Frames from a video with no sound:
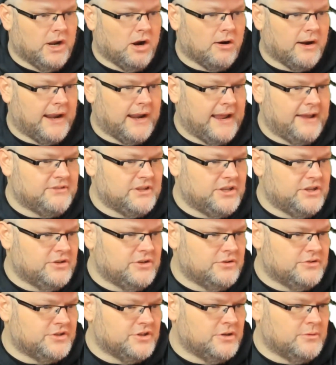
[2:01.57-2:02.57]
already have the
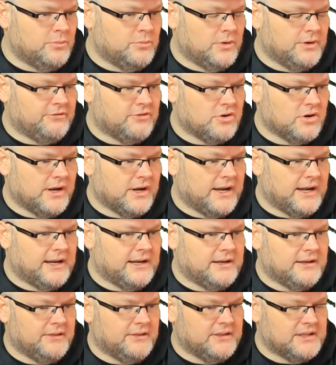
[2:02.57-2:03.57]
YouTube we've
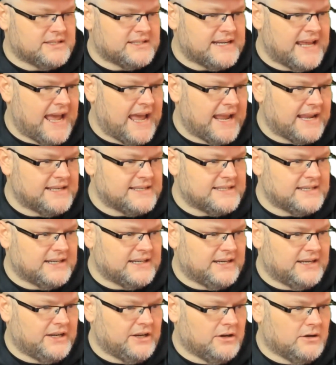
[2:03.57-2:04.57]
created. The stack is
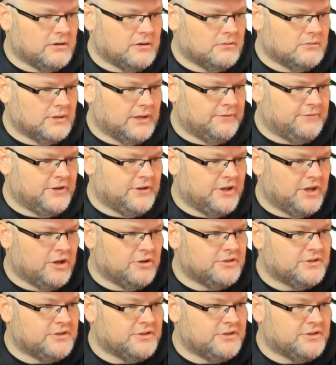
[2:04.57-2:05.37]
in here. If you go